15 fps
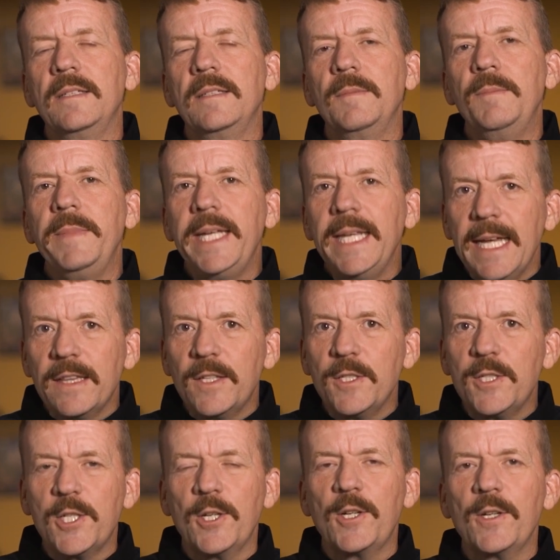meet at the
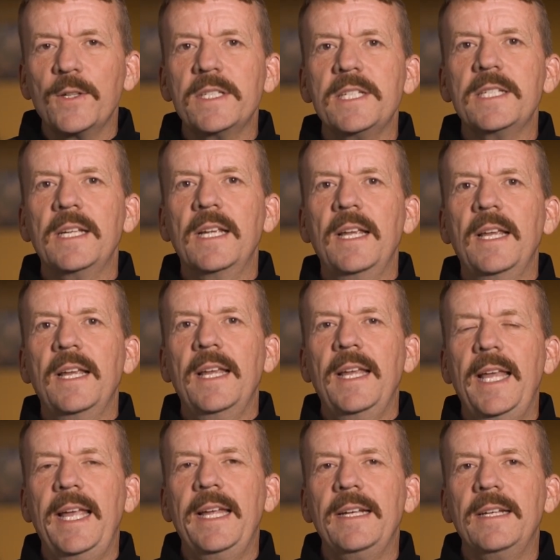church,
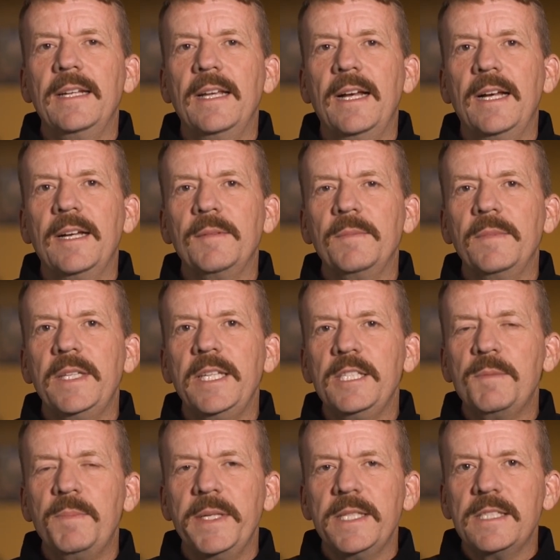and
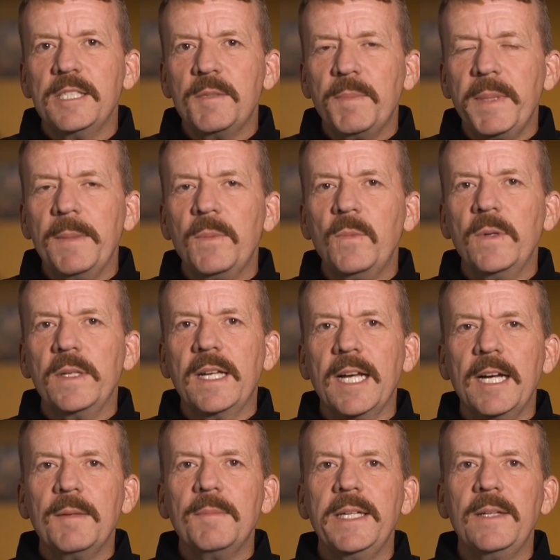these business people would
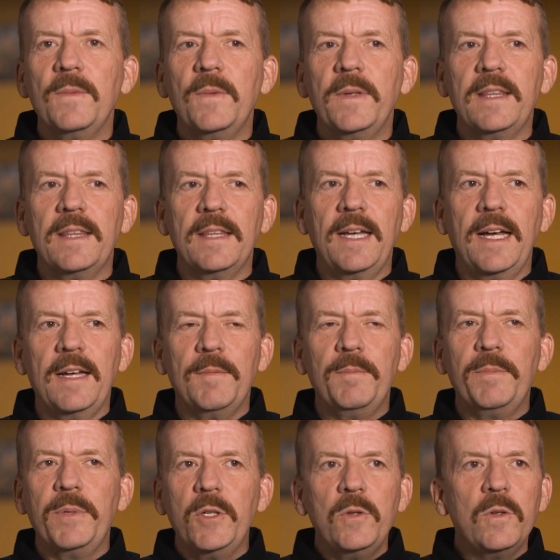come in with
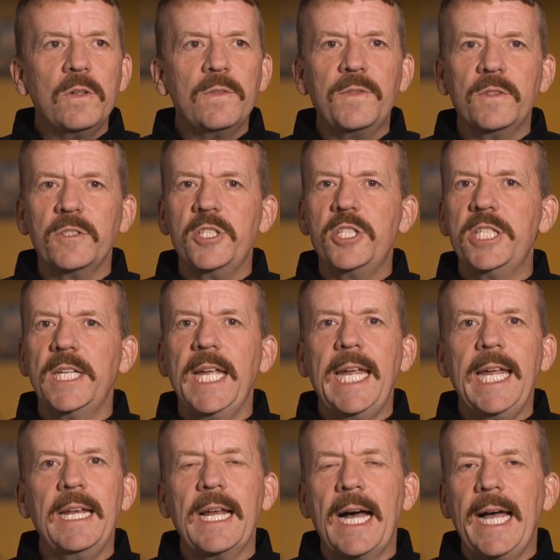beautiful
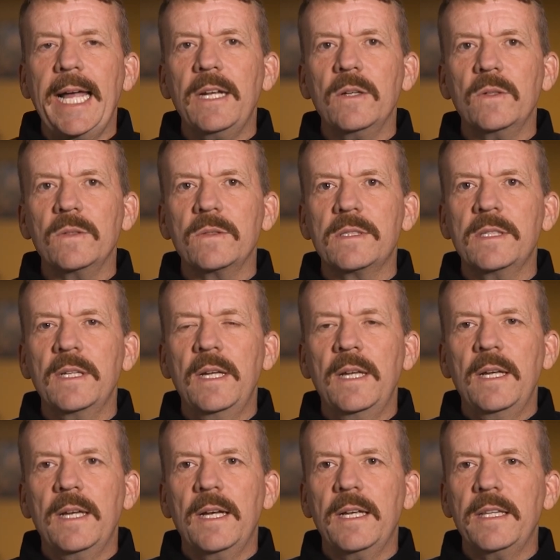jade idols.
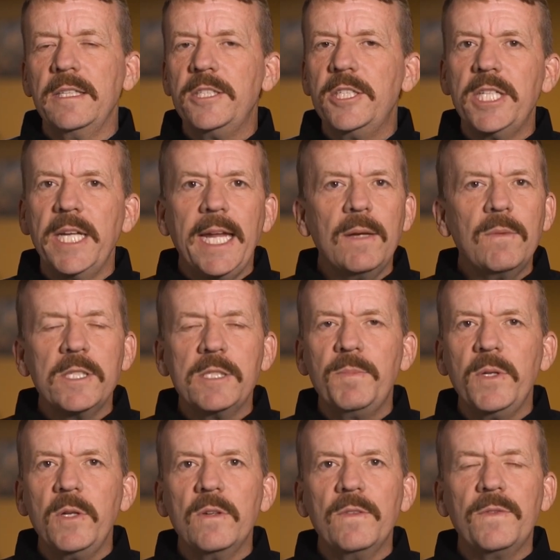The jade was
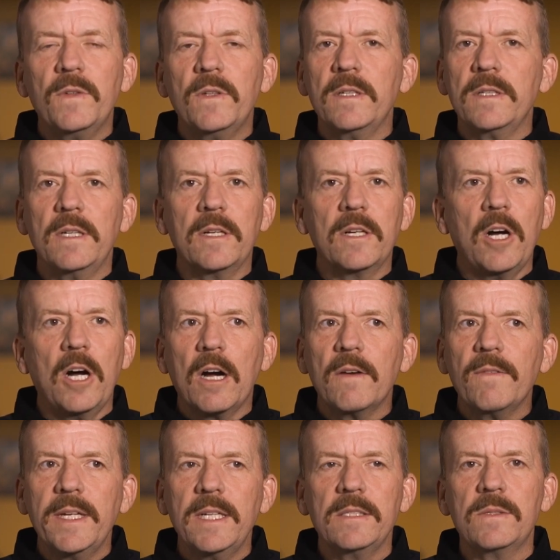beautiful, and the
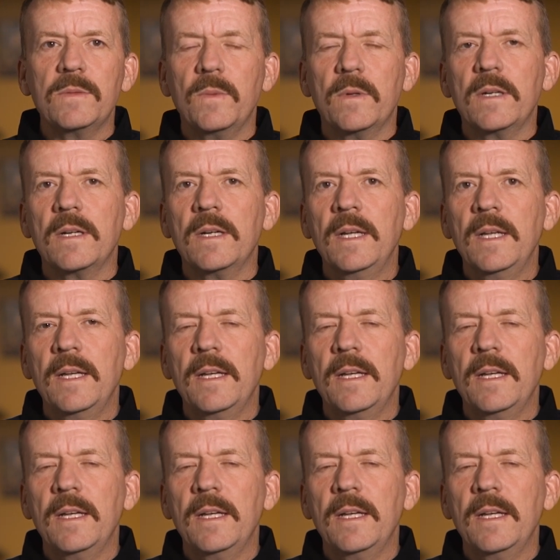carvings were